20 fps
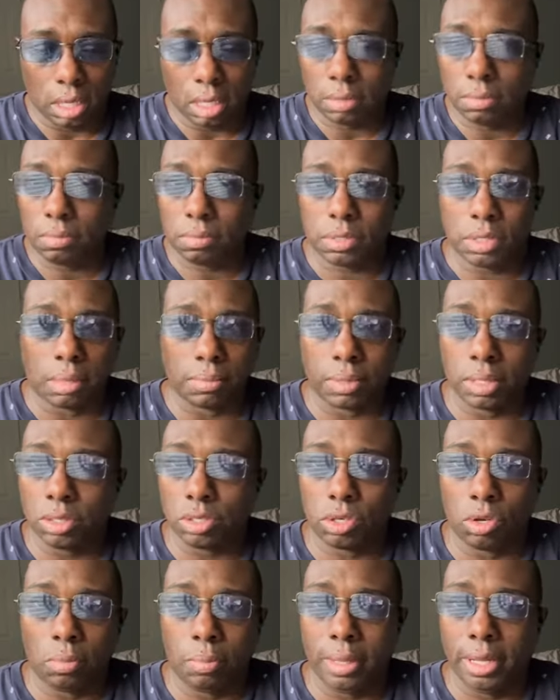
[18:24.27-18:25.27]
something
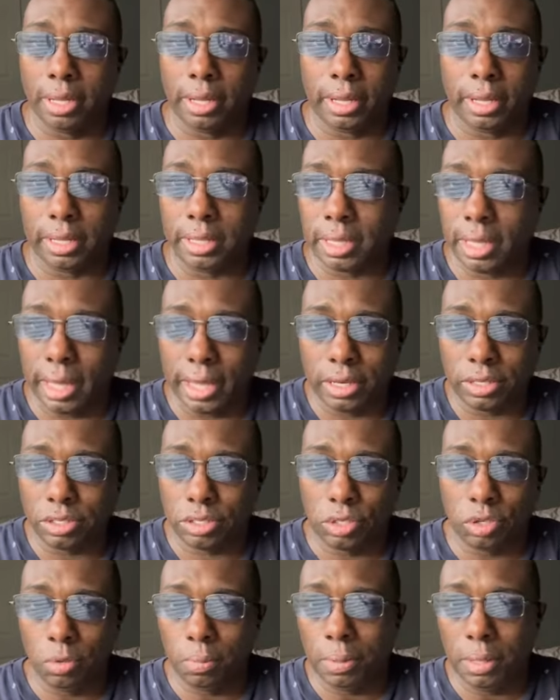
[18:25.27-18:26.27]
so big that
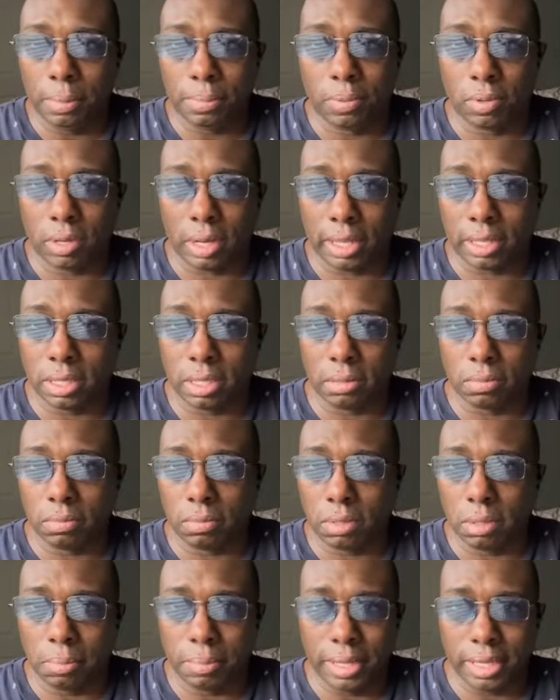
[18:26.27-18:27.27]
two people, like the
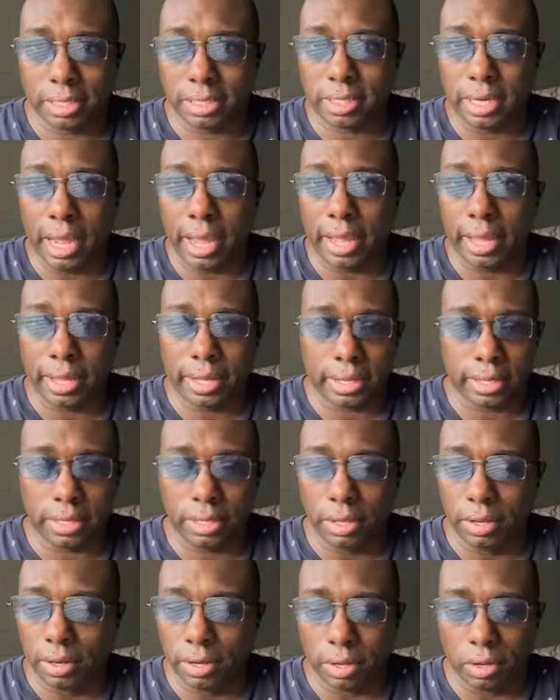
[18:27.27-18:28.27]
big steak,
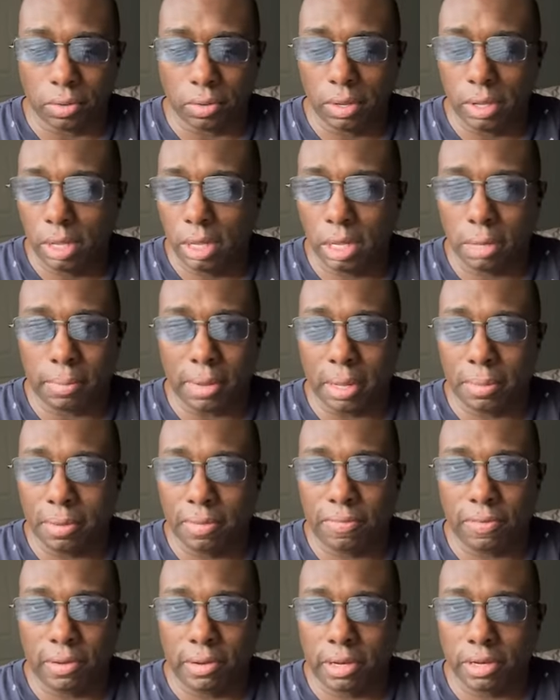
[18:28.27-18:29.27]
it might be
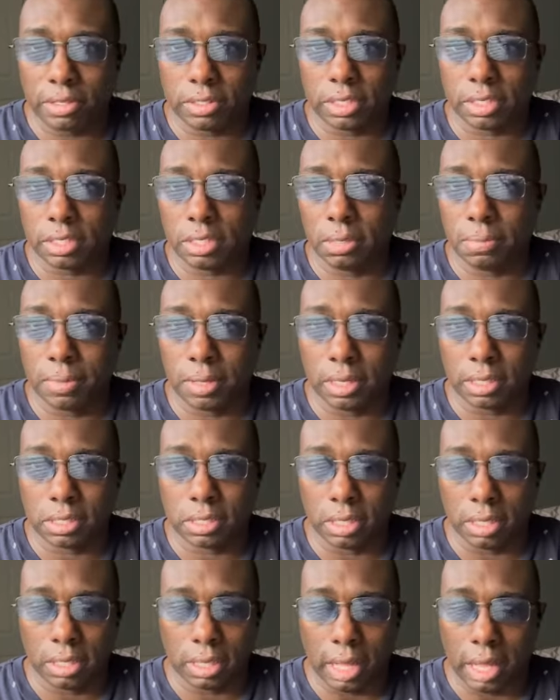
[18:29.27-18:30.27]
$50 or $60,
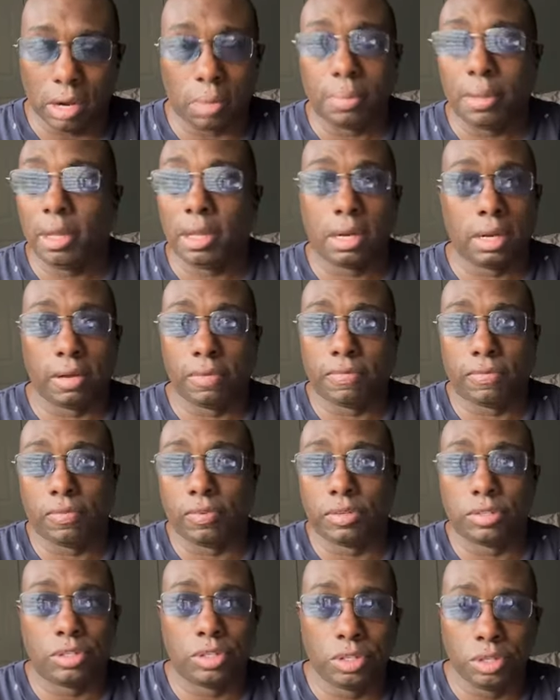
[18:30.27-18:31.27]
and that'll be enough
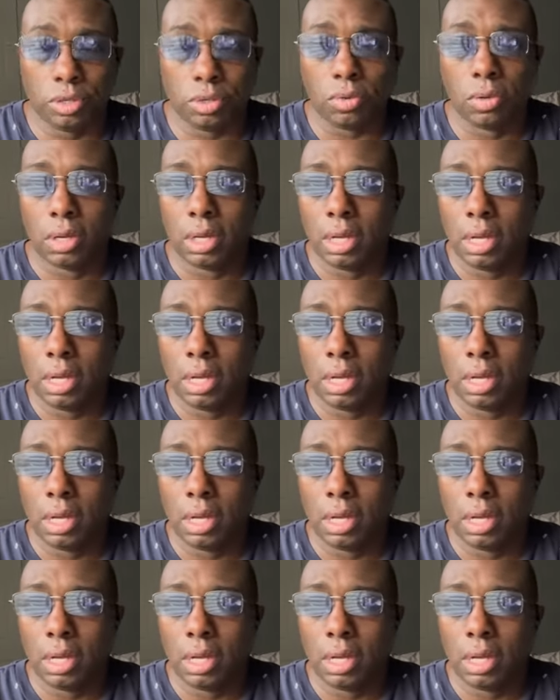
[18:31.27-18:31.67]
for two.